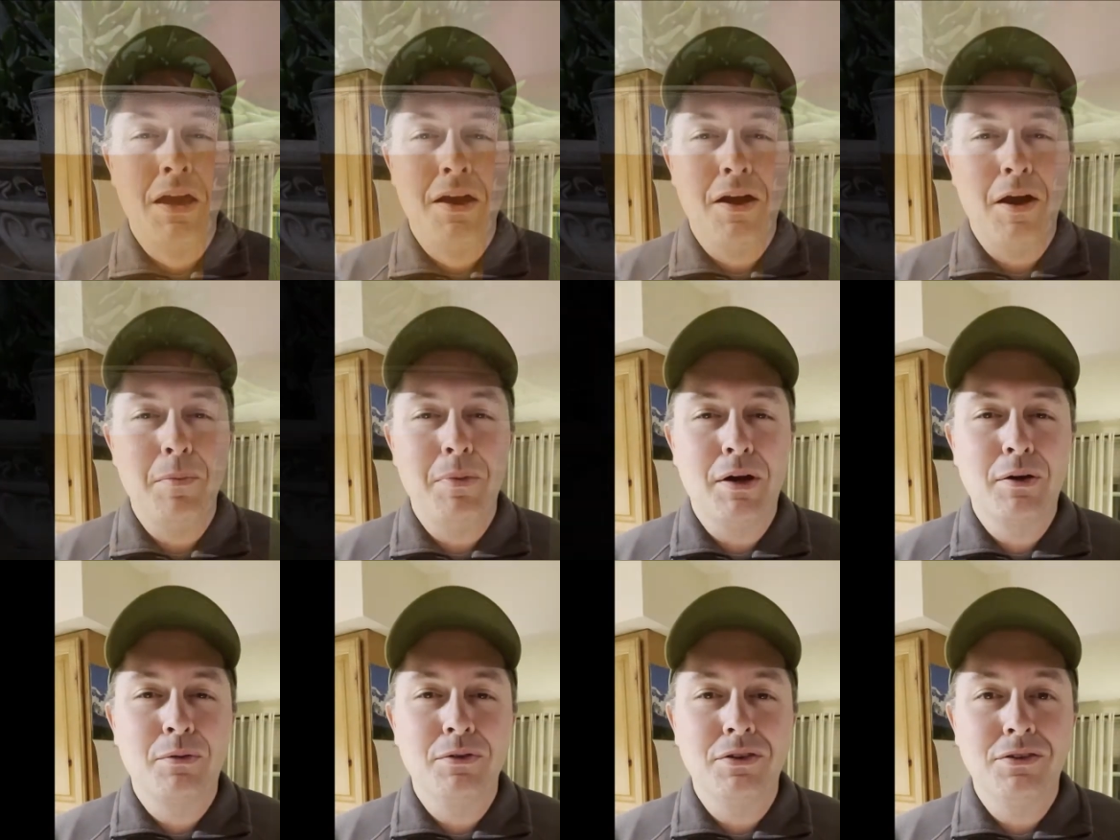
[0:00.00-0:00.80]
I'm
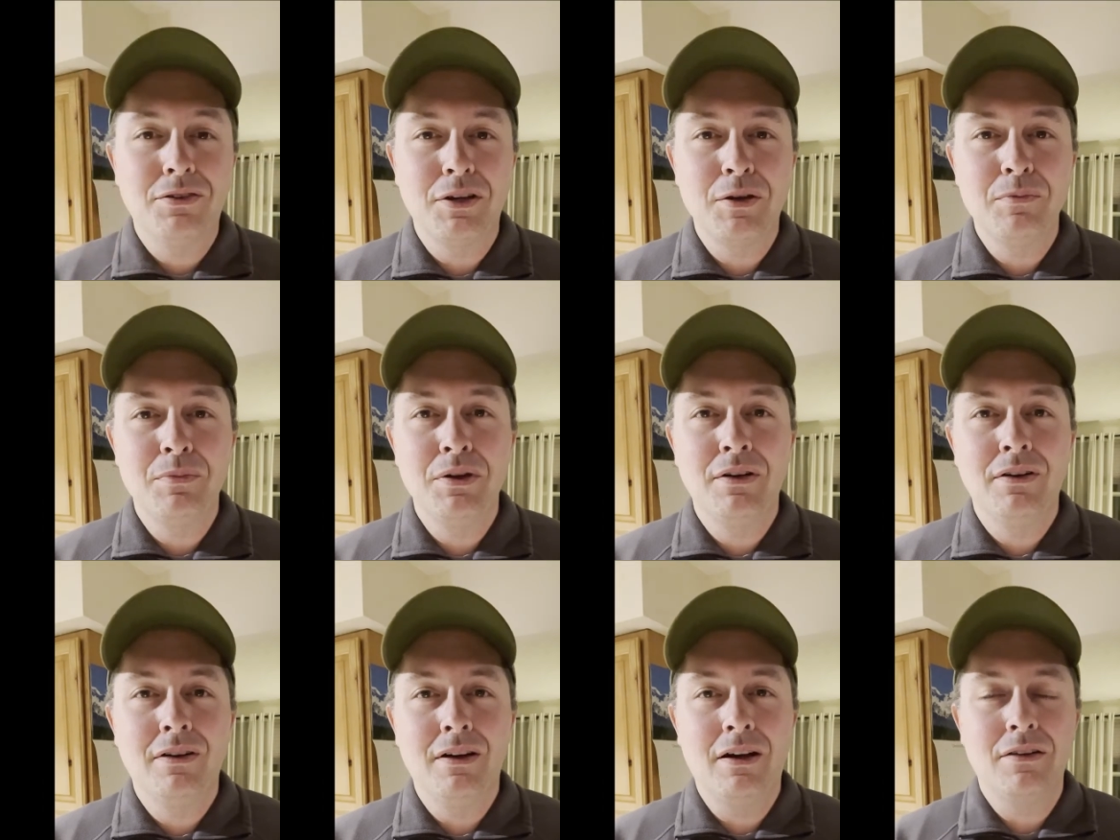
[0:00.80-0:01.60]
back with the second
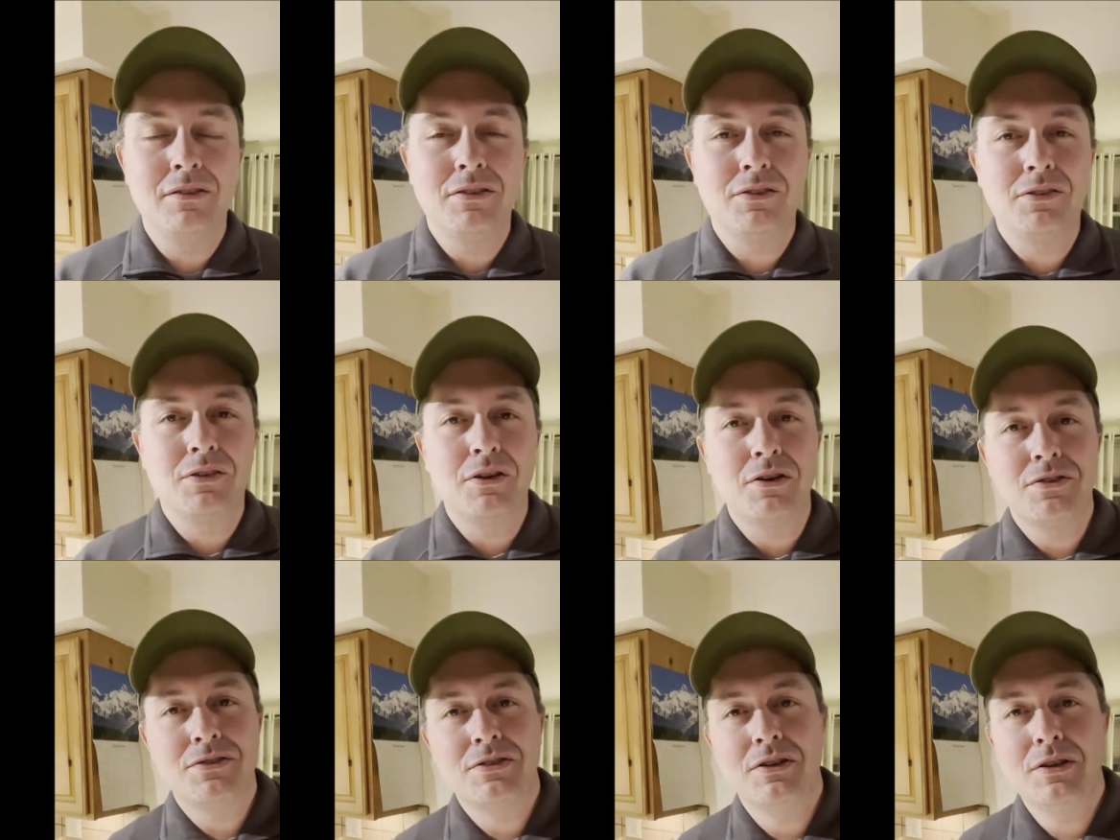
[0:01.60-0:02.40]
beer out of the
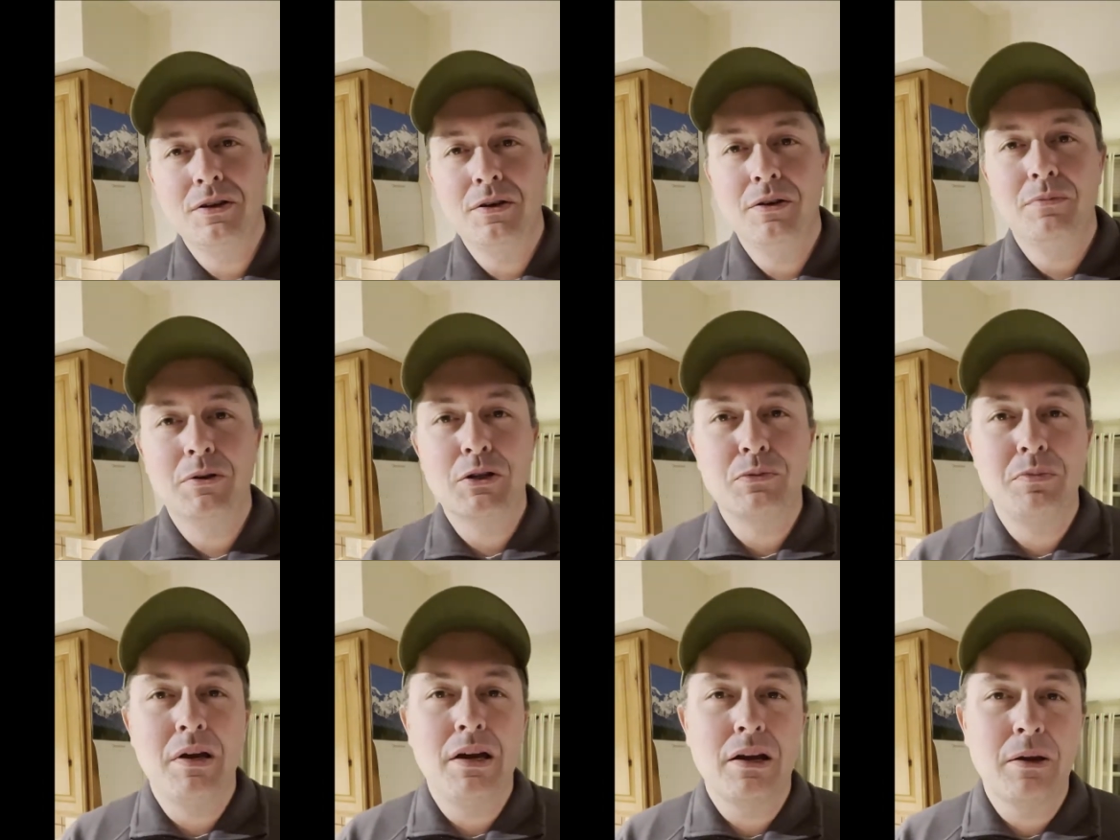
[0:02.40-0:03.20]
Cigar City mix
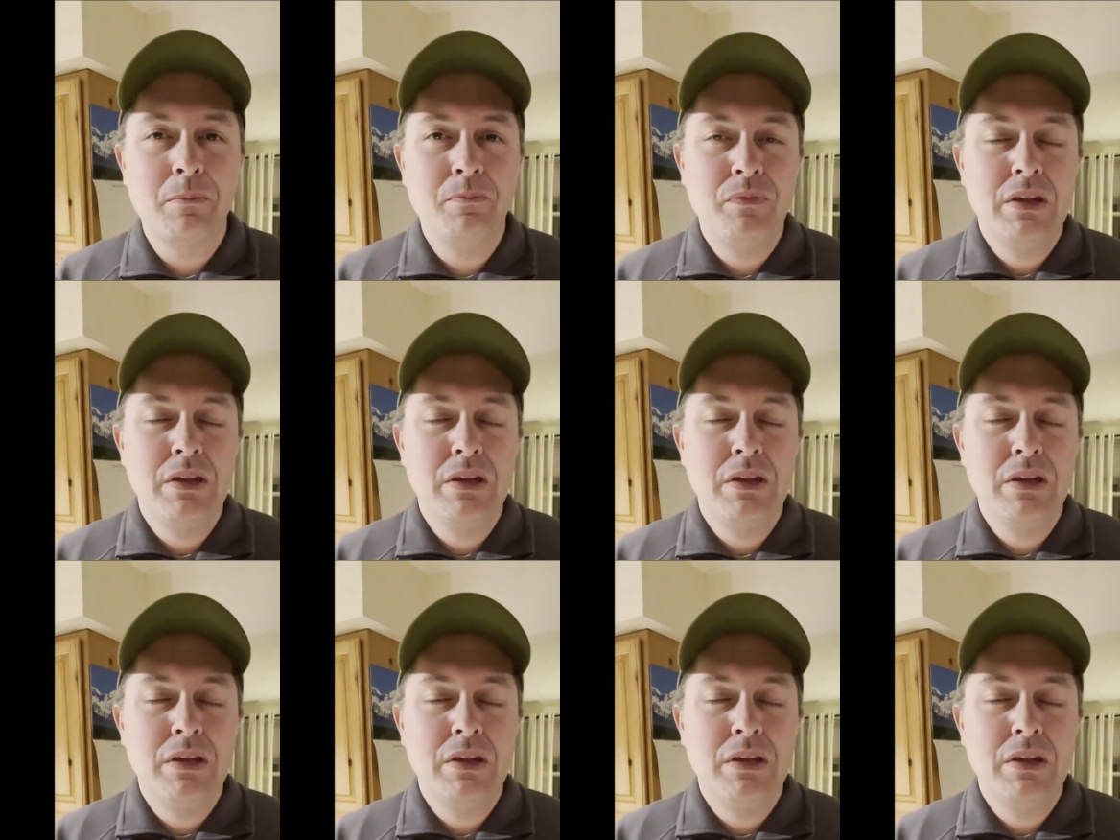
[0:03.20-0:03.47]
pack.